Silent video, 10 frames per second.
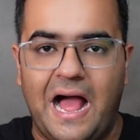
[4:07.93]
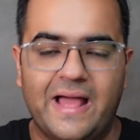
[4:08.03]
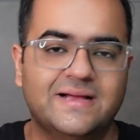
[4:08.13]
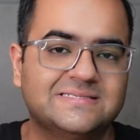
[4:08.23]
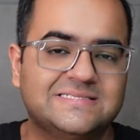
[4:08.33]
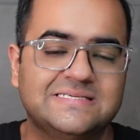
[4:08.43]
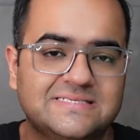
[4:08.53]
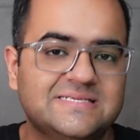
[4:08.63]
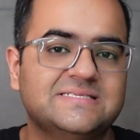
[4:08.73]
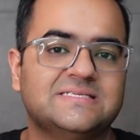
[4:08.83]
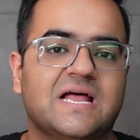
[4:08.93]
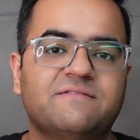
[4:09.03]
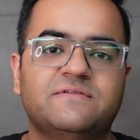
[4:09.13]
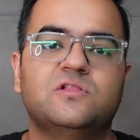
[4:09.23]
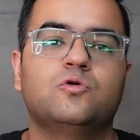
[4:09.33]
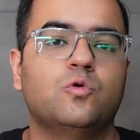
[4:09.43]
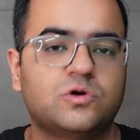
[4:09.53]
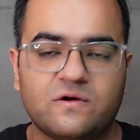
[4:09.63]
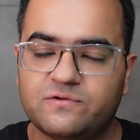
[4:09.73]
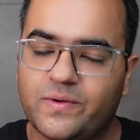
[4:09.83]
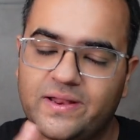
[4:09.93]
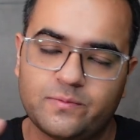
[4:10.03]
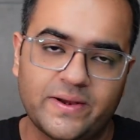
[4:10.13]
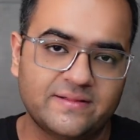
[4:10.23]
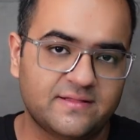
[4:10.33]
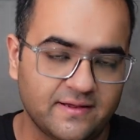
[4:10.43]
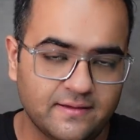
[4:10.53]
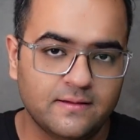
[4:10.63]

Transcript: I R C C is done with the quota of twenty twenty-three.